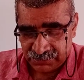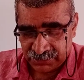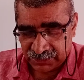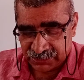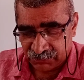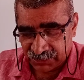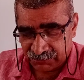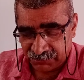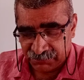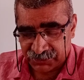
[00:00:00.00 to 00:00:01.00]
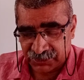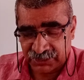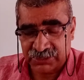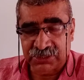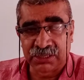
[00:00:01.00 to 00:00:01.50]
That's what we must
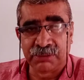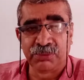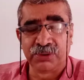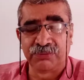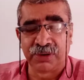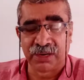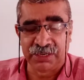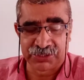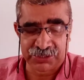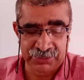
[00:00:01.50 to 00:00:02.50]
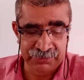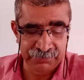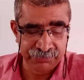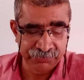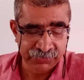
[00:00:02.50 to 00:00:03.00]
understand about federation.
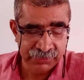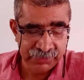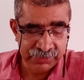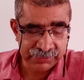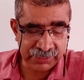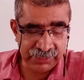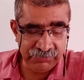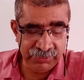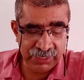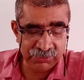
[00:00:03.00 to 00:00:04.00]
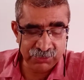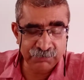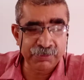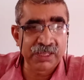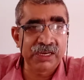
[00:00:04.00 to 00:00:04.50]
Second, we have got
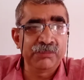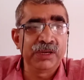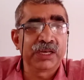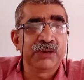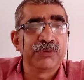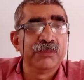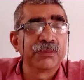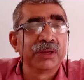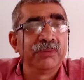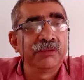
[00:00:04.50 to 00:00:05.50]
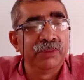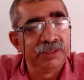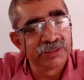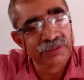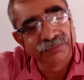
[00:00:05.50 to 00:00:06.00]
a parliamentary form of government.